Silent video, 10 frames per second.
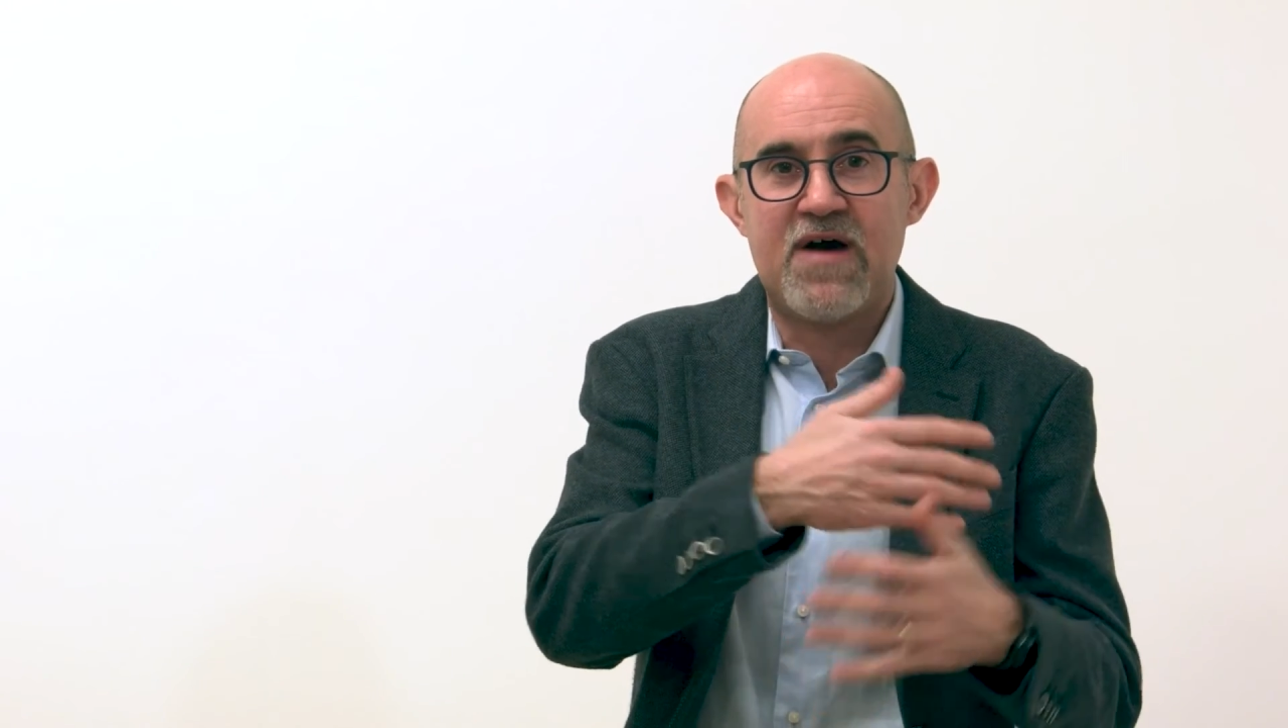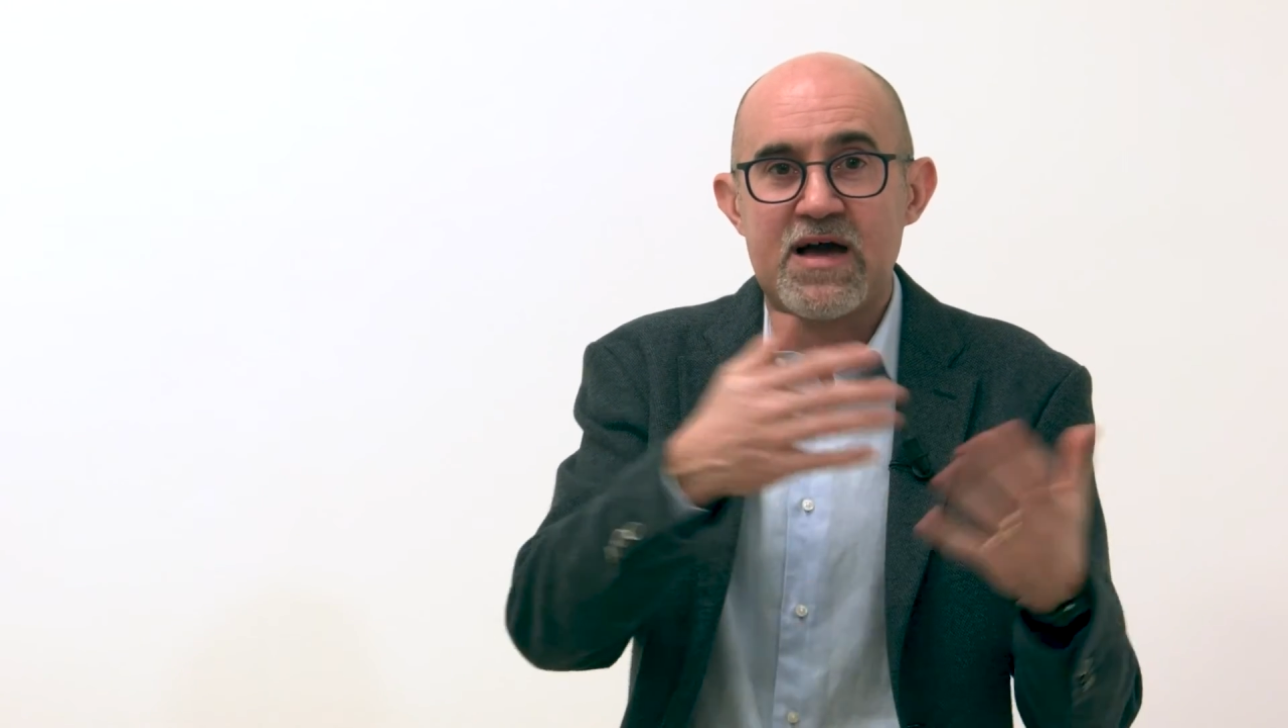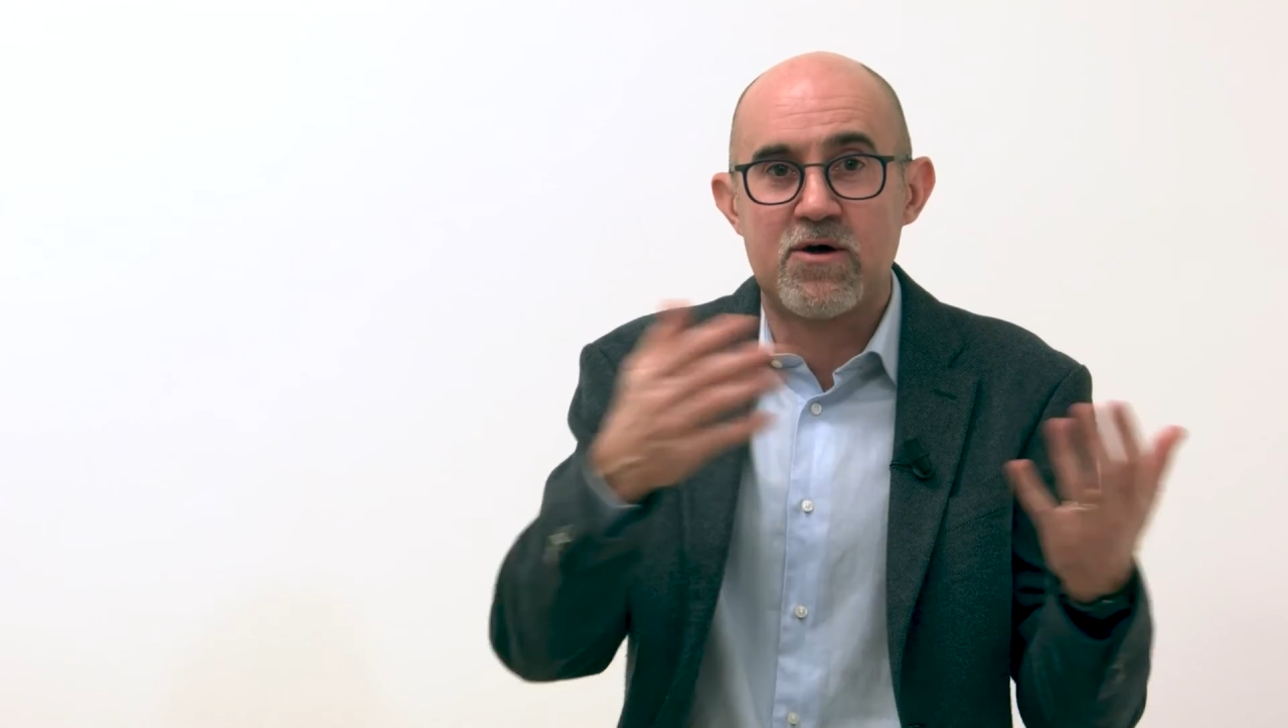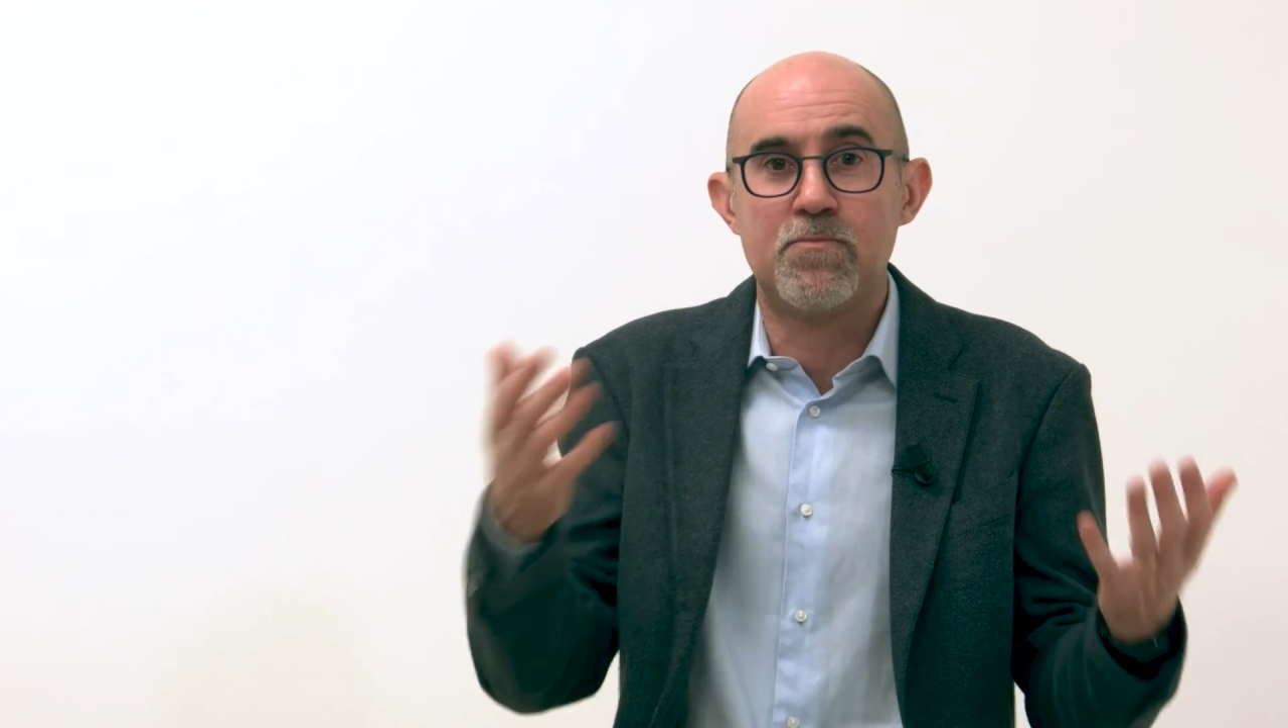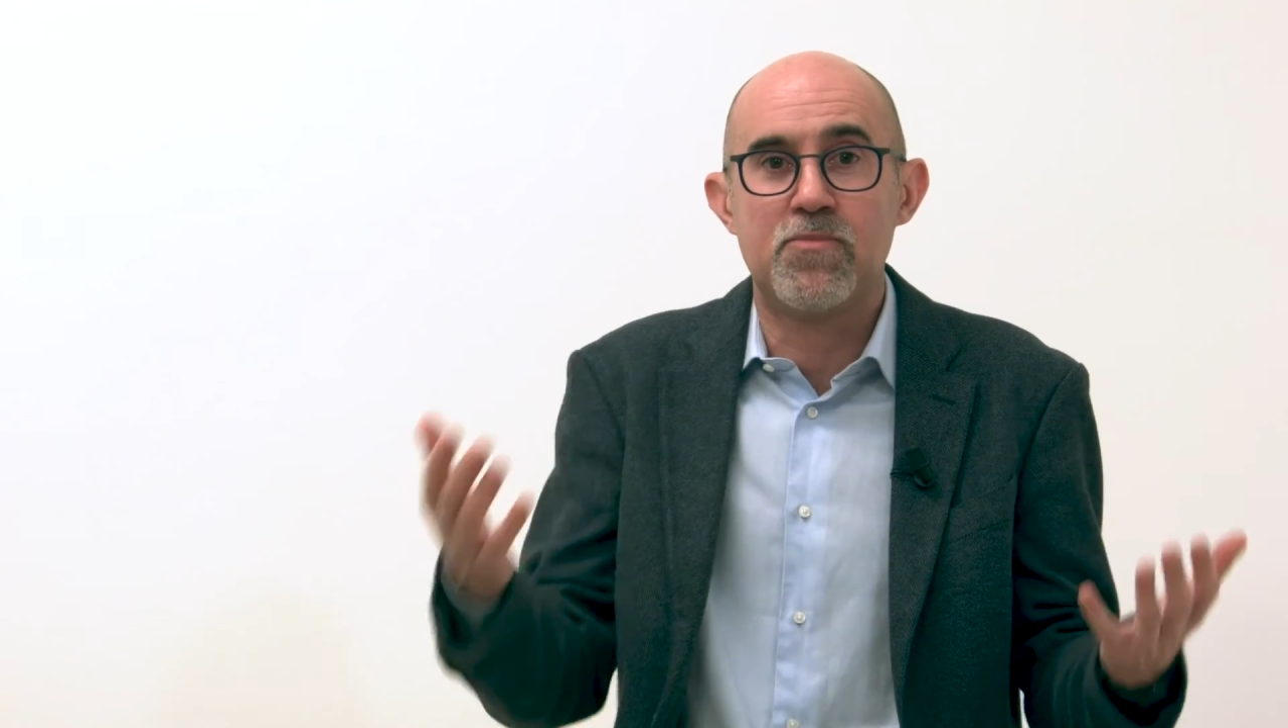
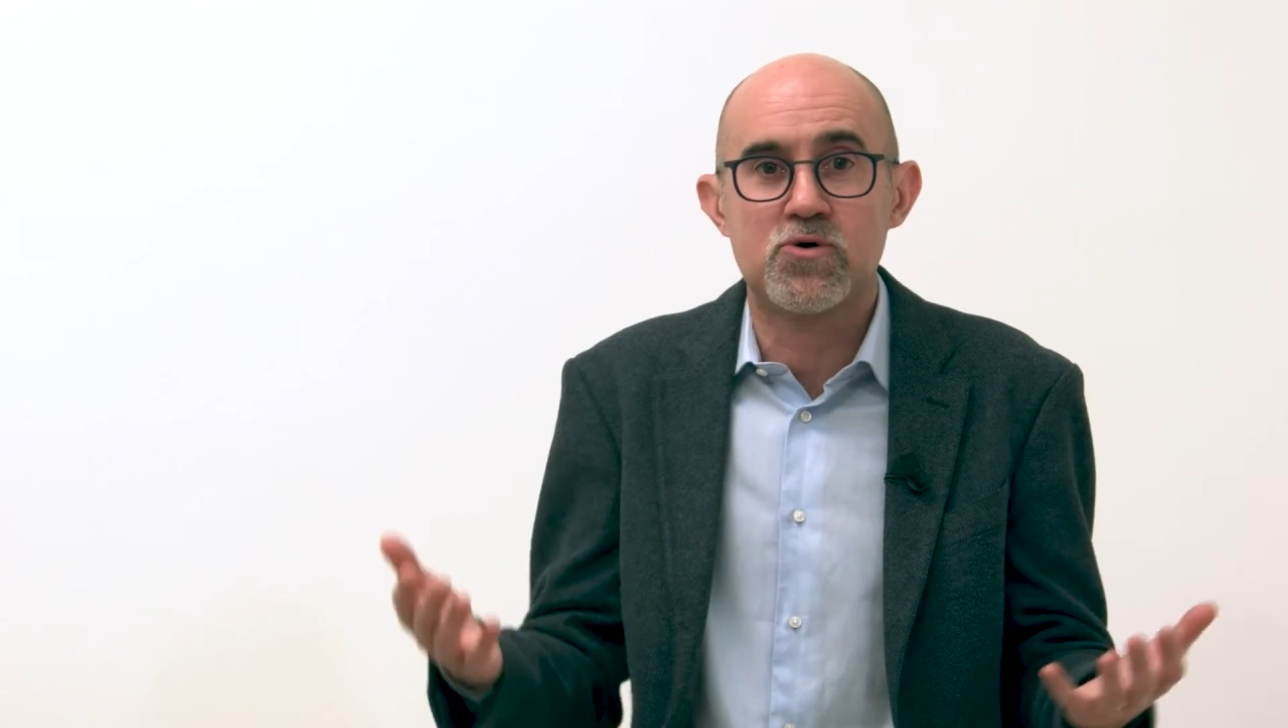various